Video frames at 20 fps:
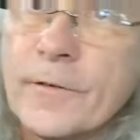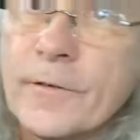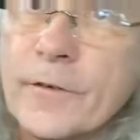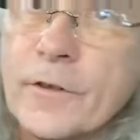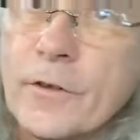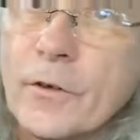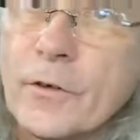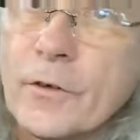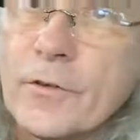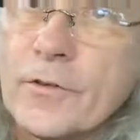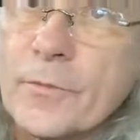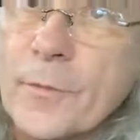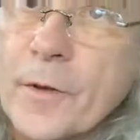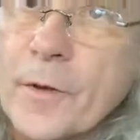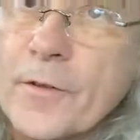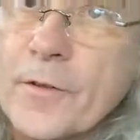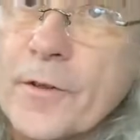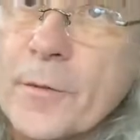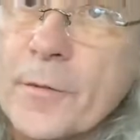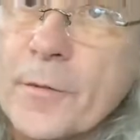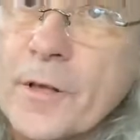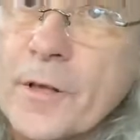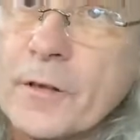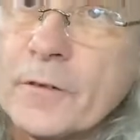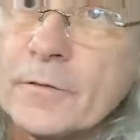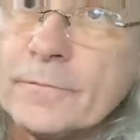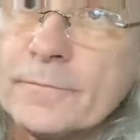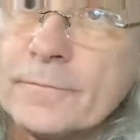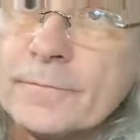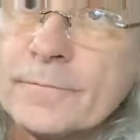you notice my thumbnail,
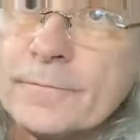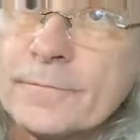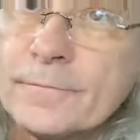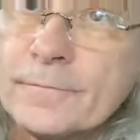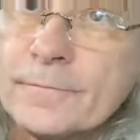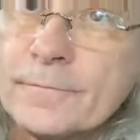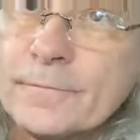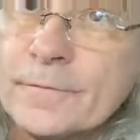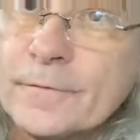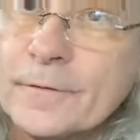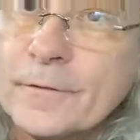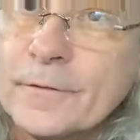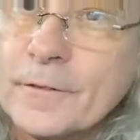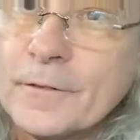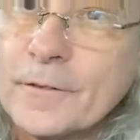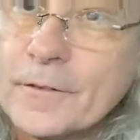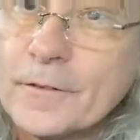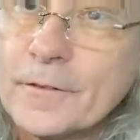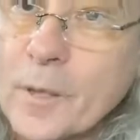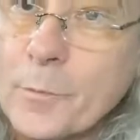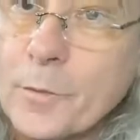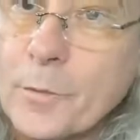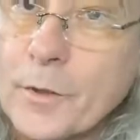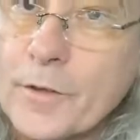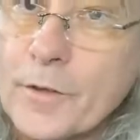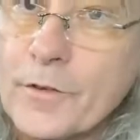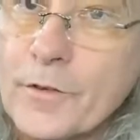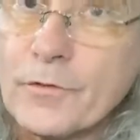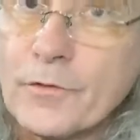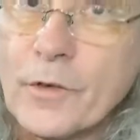I'm playing
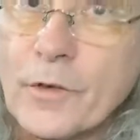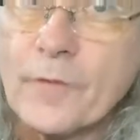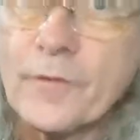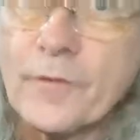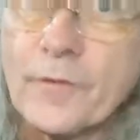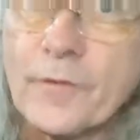this right off this